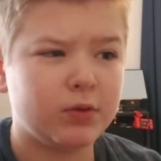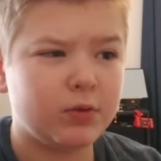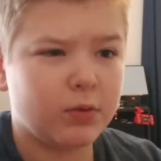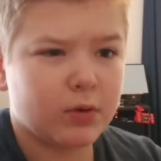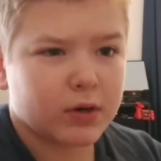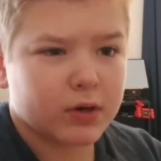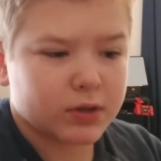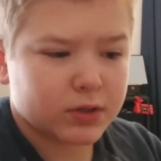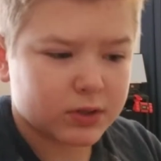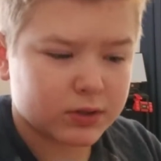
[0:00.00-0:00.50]

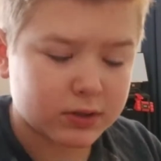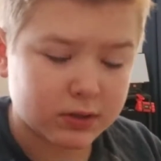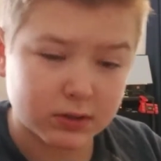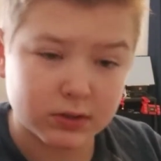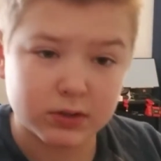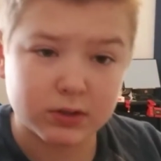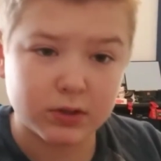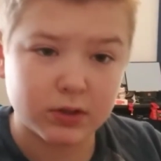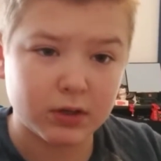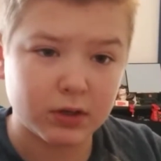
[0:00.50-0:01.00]
are just a
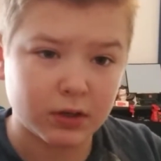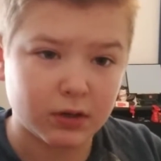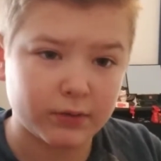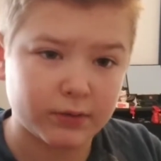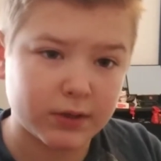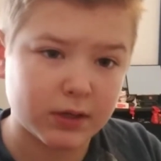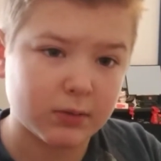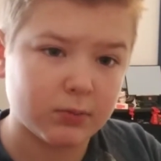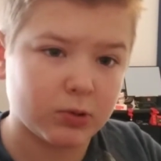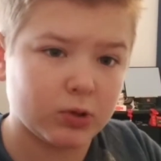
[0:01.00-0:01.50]
starting off
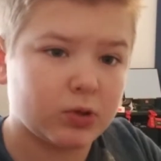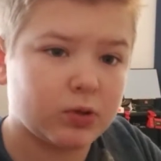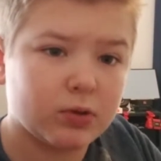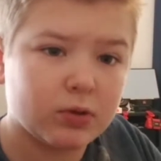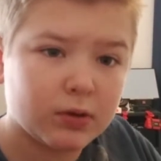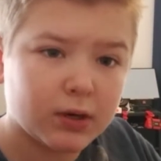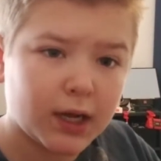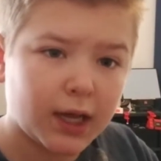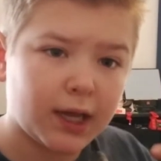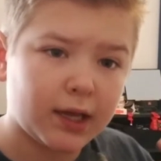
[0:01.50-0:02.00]
gamer, you
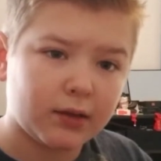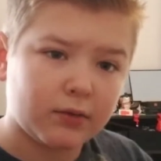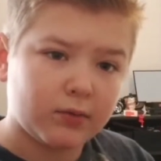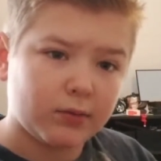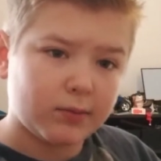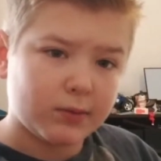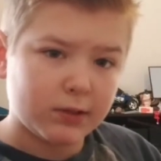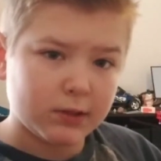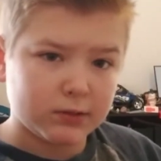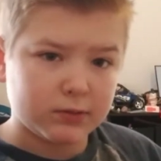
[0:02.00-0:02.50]
don't have a
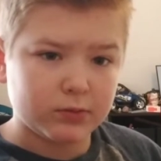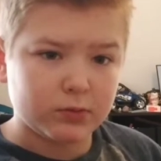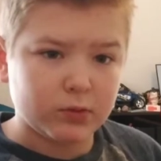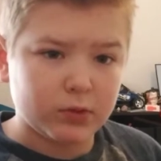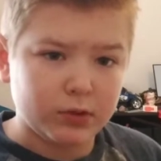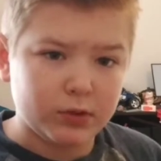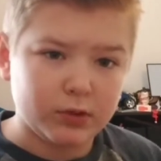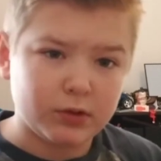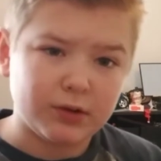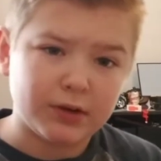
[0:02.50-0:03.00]

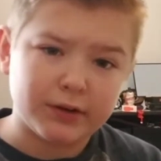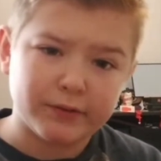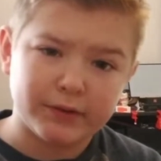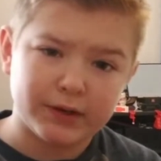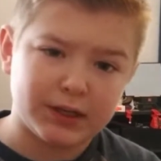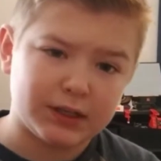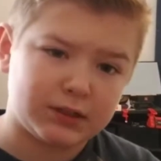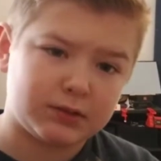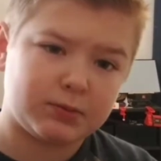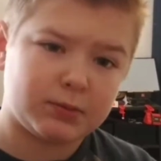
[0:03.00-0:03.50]
PS4, you don't have an
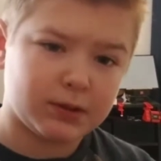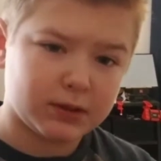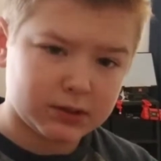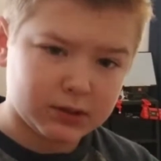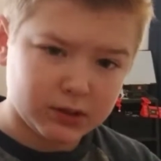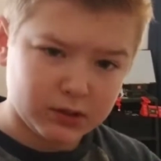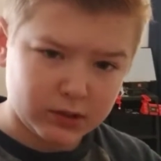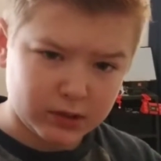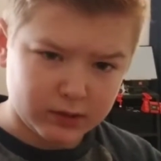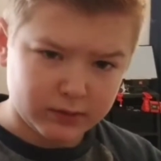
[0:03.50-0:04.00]
Xbox,
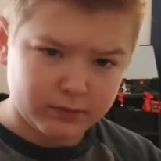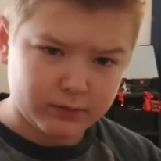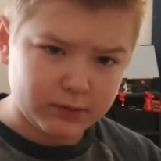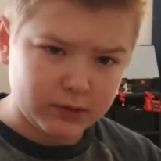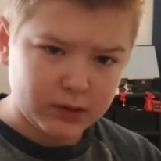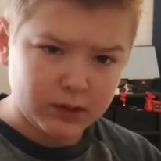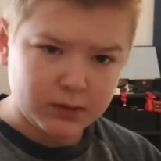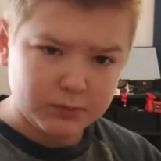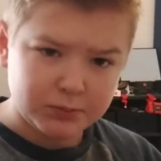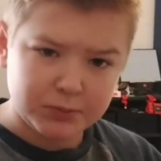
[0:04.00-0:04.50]
you don't have
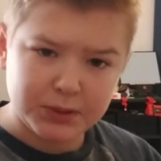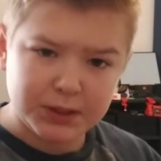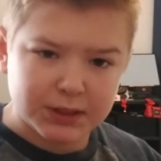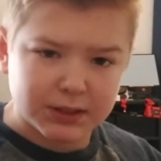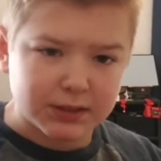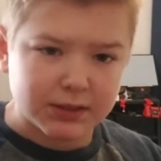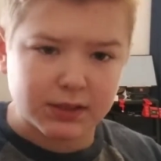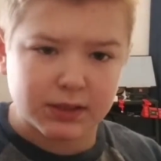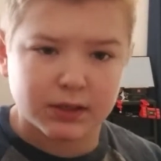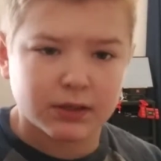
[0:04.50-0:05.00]

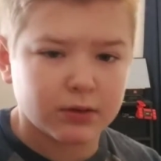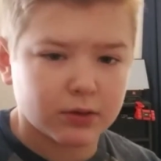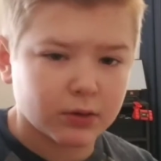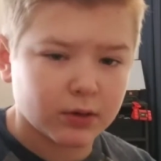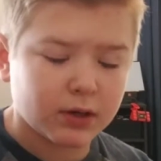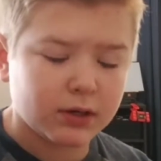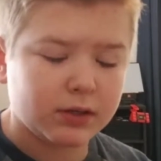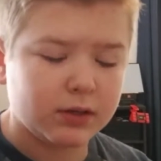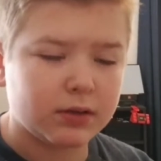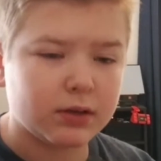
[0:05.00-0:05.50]
PC or
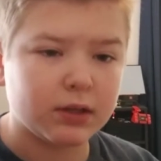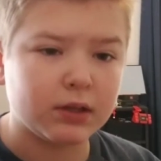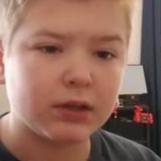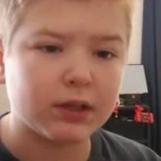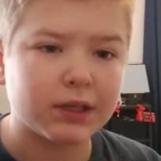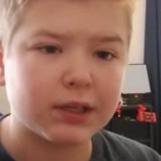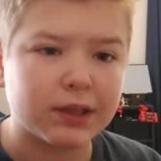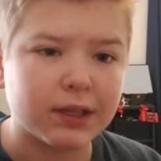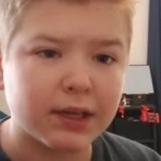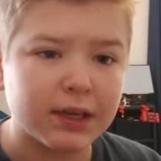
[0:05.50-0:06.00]
anything
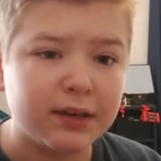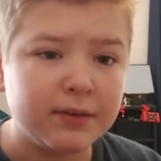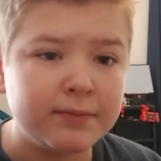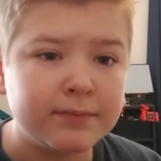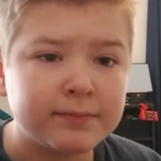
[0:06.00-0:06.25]
like that,